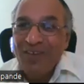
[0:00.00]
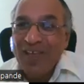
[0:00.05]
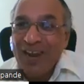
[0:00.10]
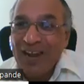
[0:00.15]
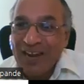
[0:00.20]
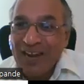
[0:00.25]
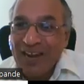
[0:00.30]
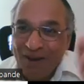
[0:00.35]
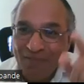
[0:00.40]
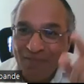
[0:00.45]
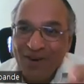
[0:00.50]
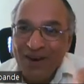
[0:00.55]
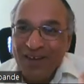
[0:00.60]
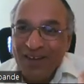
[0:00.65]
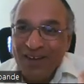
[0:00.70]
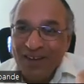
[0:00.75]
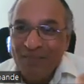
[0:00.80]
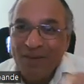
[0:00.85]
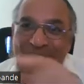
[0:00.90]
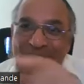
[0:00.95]
welcomed
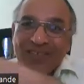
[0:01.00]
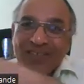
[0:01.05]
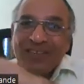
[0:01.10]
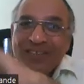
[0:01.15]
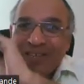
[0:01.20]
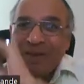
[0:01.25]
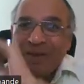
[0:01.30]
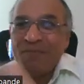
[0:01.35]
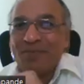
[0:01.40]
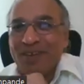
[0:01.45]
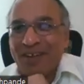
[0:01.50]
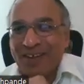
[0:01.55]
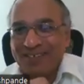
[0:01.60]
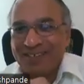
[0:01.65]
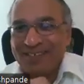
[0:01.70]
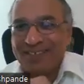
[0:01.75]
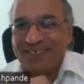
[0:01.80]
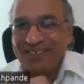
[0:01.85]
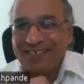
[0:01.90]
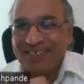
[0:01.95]
by the
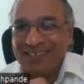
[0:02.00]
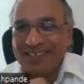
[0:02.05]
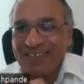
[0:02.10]
receptors.